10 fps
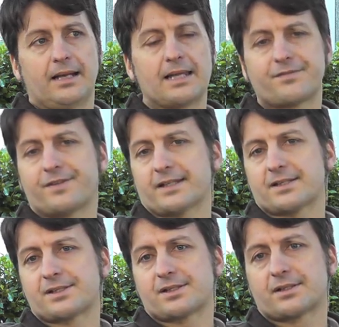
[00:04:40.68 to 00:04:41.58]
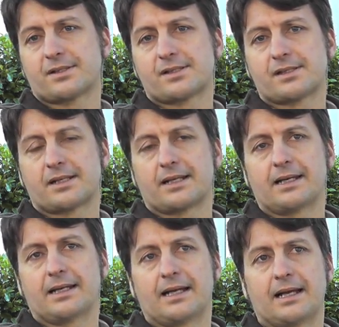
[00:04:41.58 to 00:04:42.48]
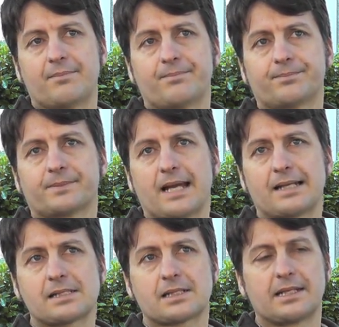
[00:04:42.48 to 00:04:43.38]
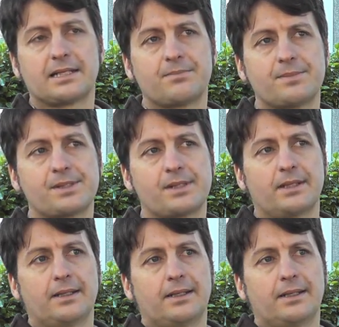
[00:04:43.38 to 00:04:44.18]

Other factors to consider, colour schemes.